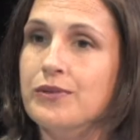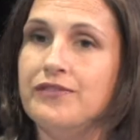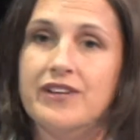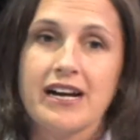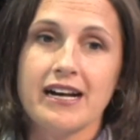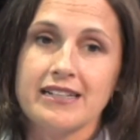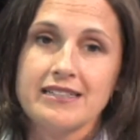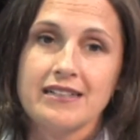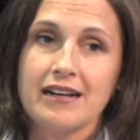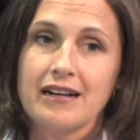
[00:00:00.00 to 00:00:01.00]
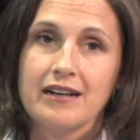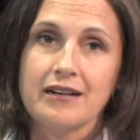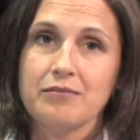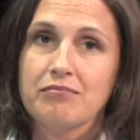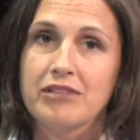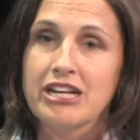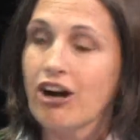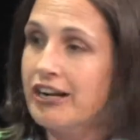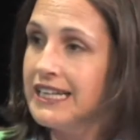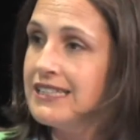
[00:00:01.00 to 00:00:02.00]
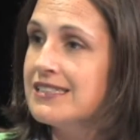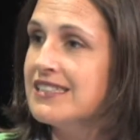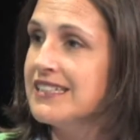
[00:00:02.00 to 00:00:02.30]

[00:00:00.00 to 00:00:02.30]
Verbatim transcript: we've got um, the audience,